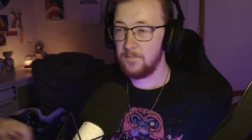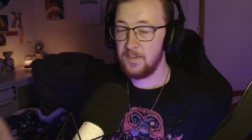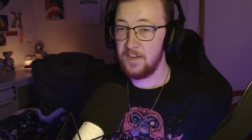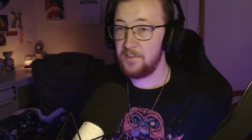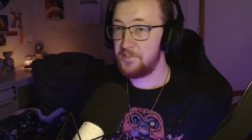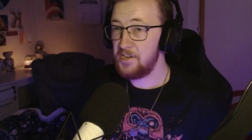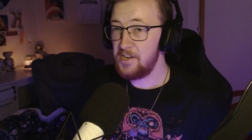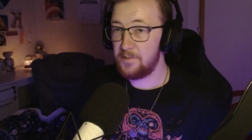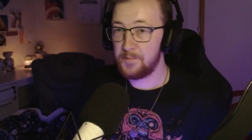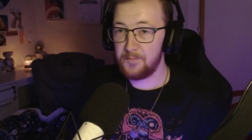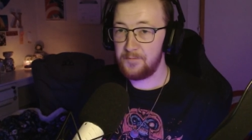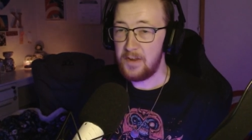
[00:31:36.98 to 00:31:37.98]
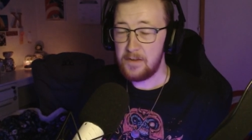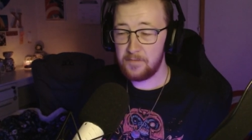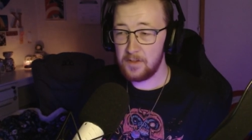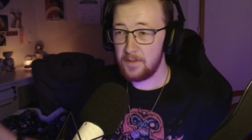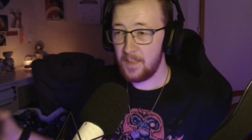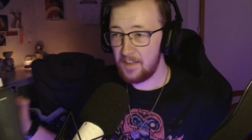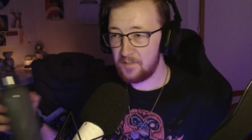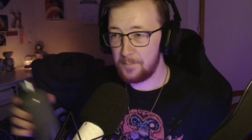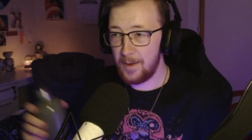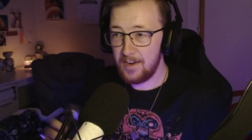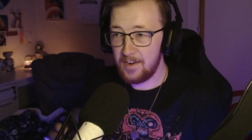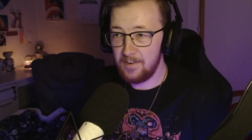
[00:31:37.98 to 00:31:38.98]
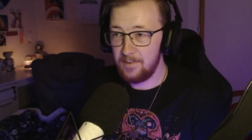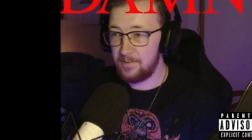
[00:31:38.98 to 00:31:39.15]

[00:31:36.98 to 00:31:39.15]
As uh, she's fearful of that spanking,